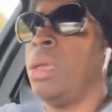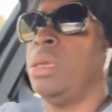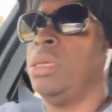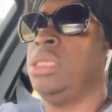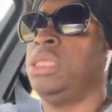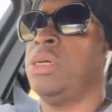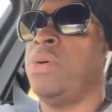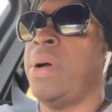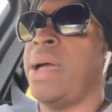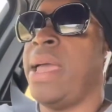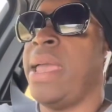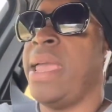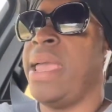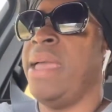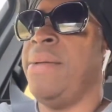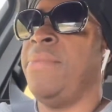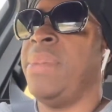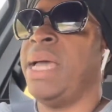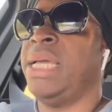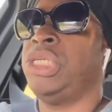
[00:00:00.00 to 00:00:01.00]
So I
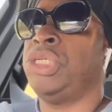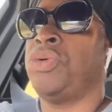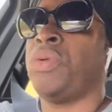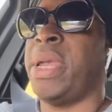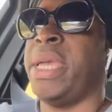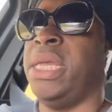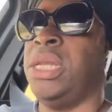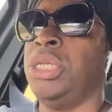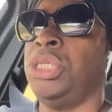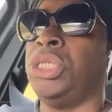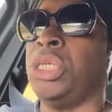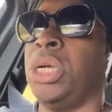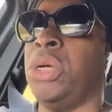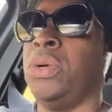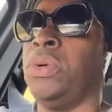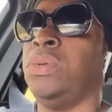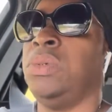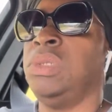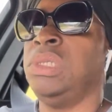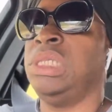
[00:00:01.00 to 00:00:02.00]
had my Trader
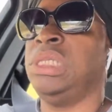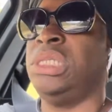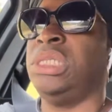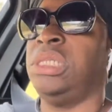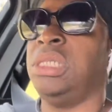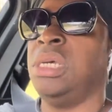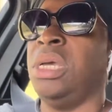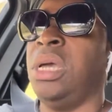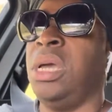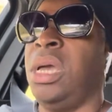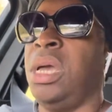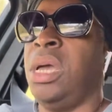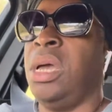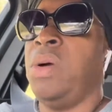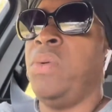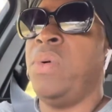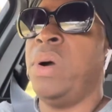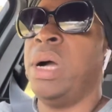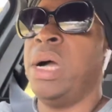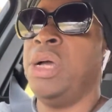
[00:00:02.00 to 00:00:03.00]
Joe's
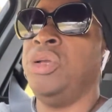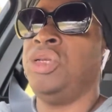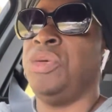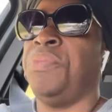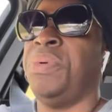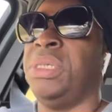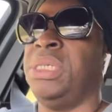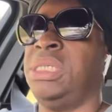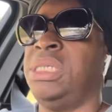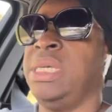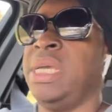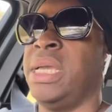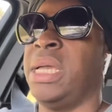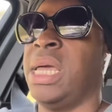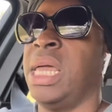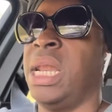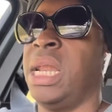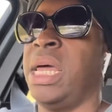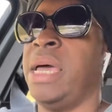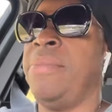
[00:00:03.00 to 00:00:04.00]
100%
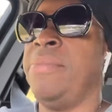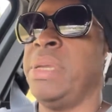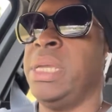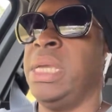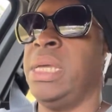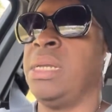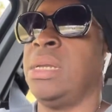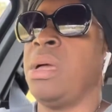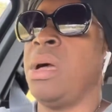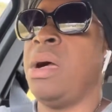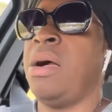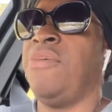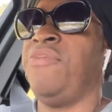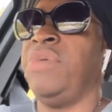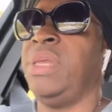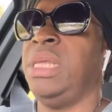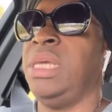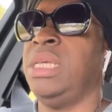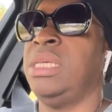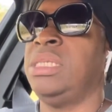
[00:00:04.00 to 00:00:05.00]
Colombian
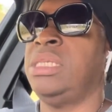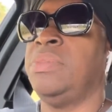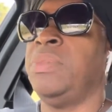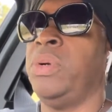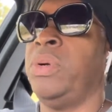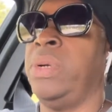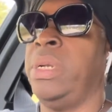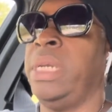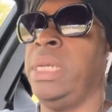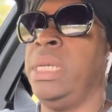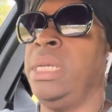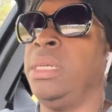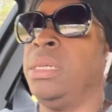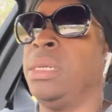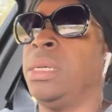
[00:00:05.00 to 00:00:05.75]
coffee this morning.